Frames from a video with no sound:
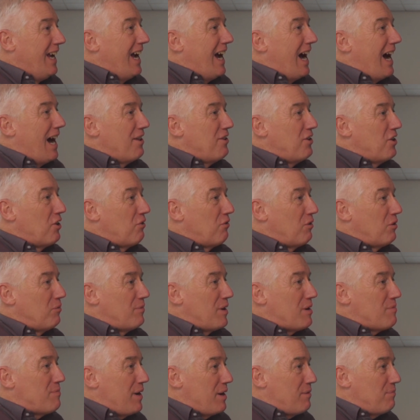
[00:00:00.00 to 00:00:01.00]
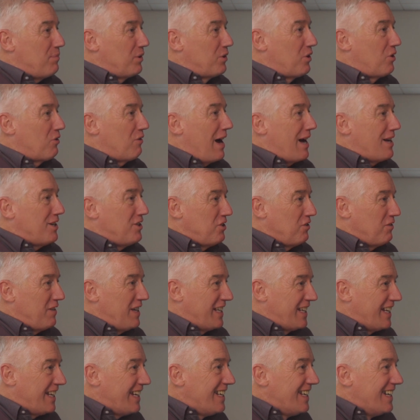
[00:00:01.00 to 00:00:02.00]
and there will be people
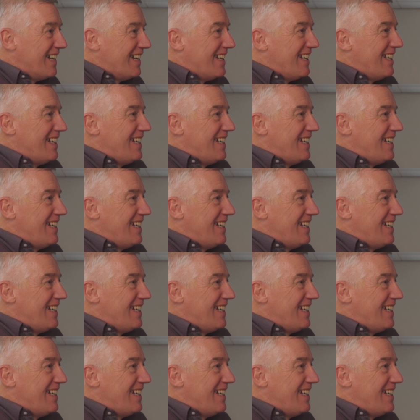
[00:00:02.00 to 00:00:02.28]
graduating.